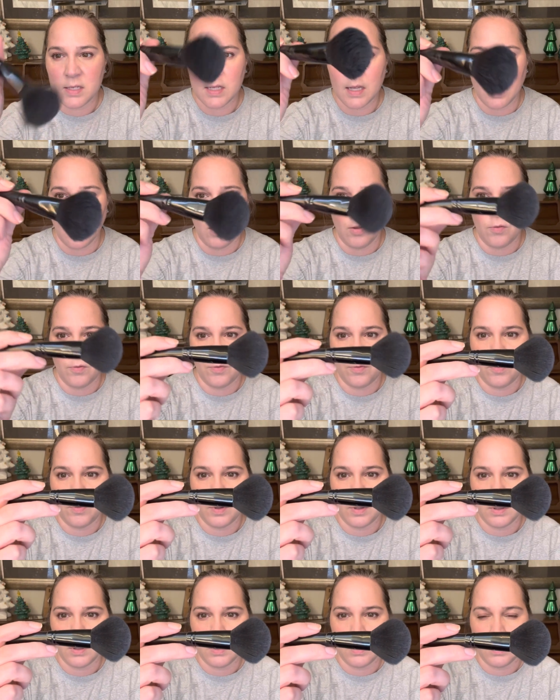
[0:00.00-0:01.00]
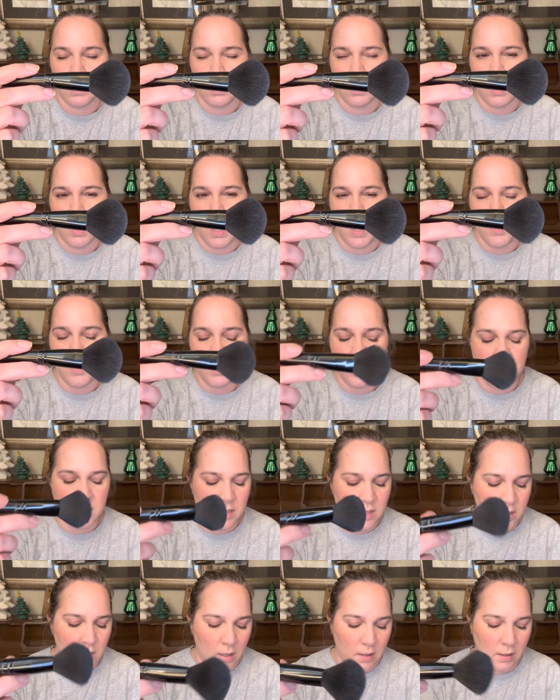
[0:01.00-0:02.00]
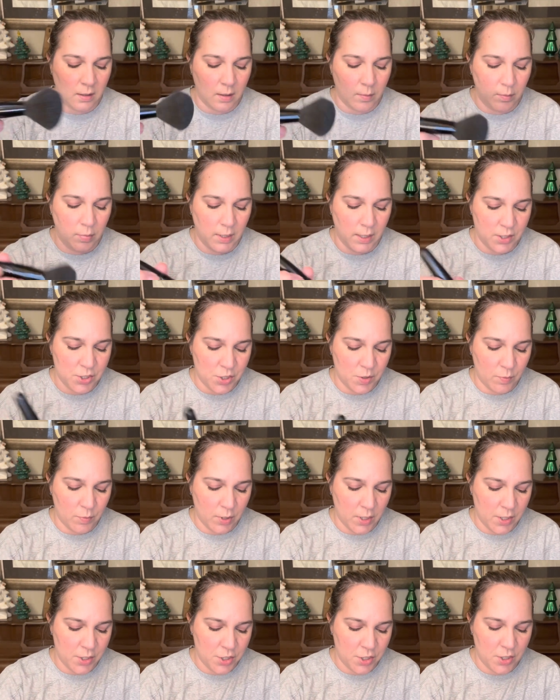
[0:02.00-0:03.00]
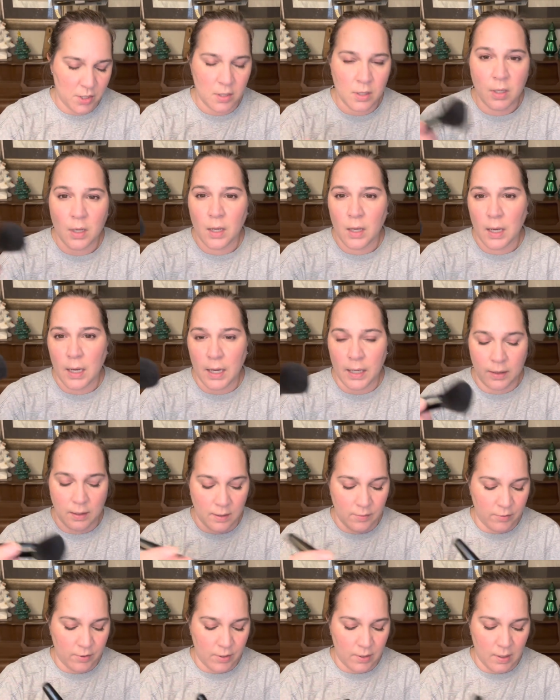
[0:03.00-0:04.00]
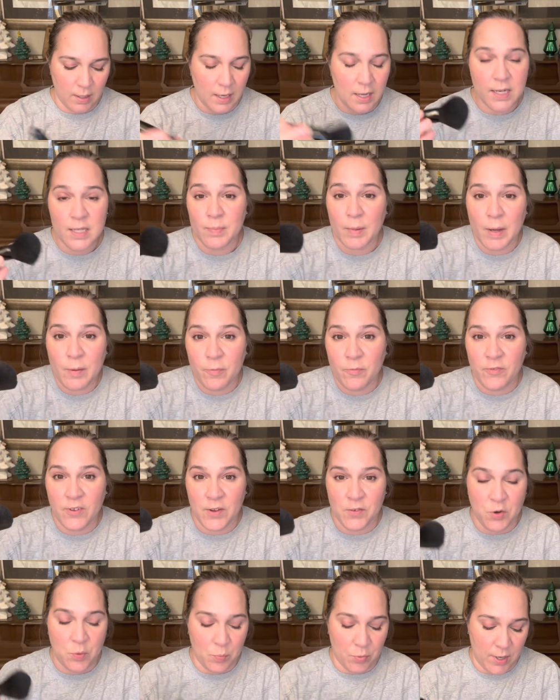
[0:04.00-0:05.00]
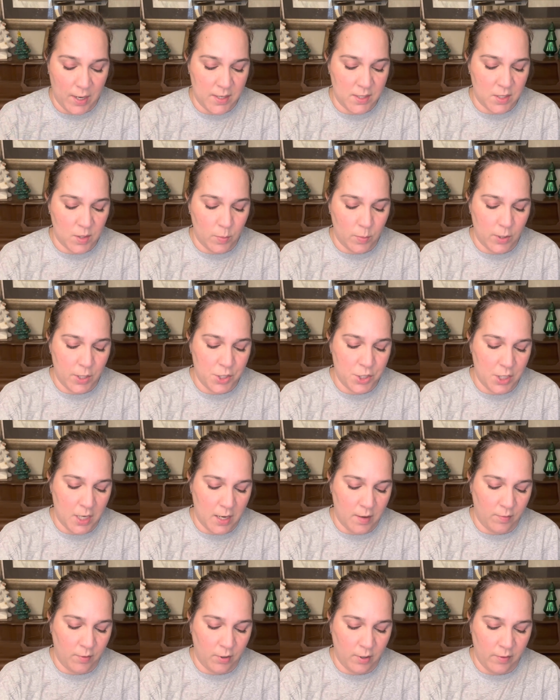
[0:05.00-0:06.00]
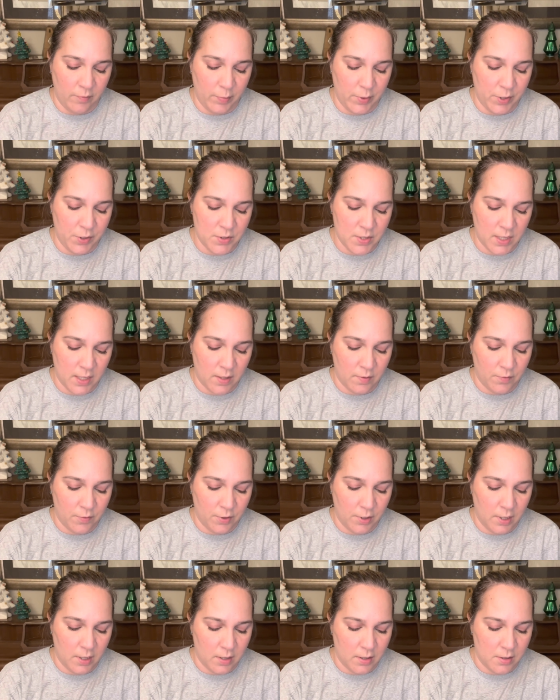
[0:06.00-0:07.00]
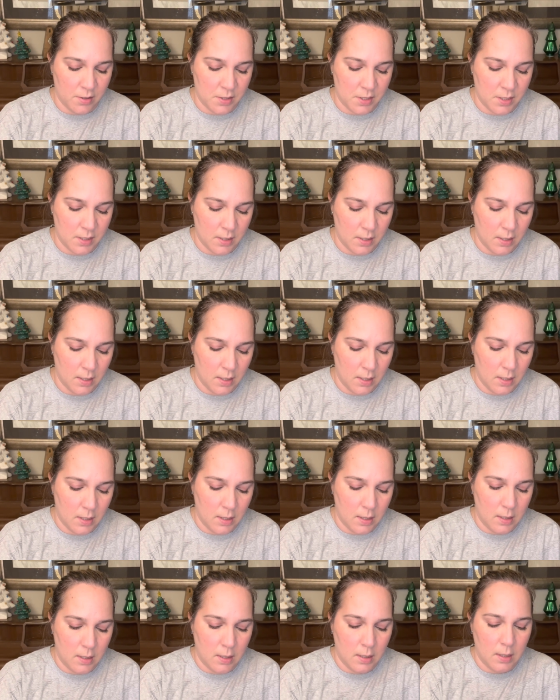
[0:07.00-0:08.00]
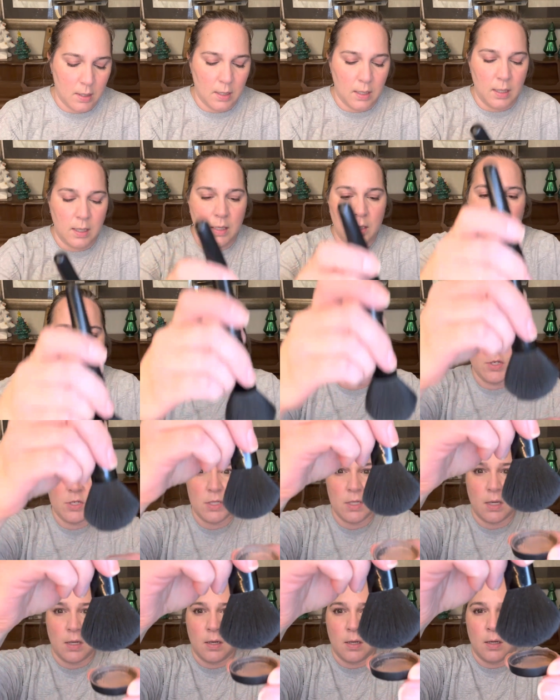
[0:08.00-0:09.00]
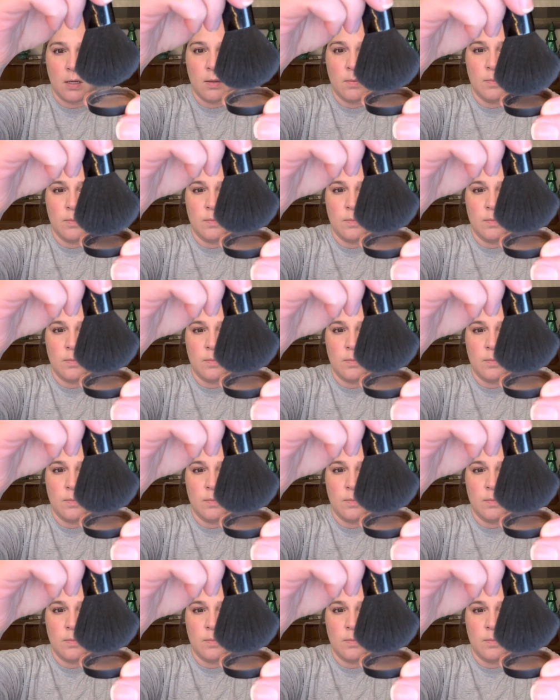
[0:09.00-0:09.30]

e l f, I think this is called a complexion brush. I love it. It's my favorite bronzer brush ever. I've been using it for years. And I'm just gonna